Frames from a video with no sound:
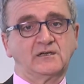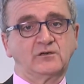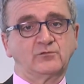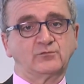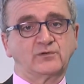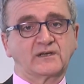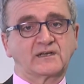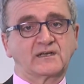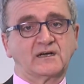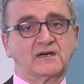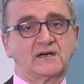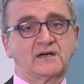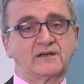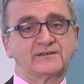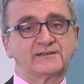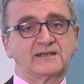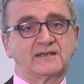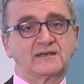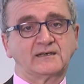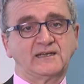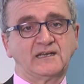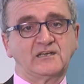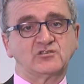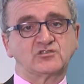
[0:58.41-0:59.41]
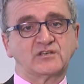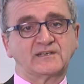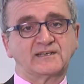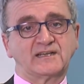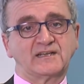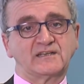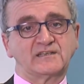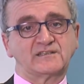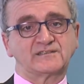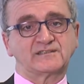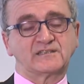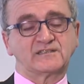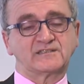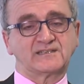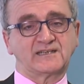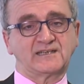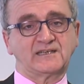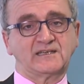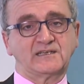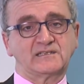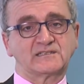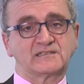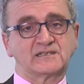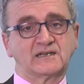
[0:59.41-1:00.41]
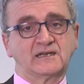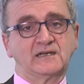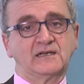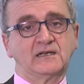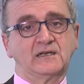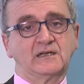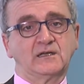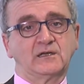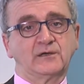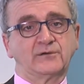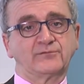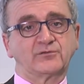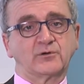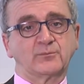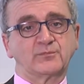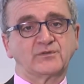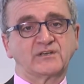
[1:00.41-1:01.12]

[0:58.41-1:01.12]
regarding Legionnaire's disease from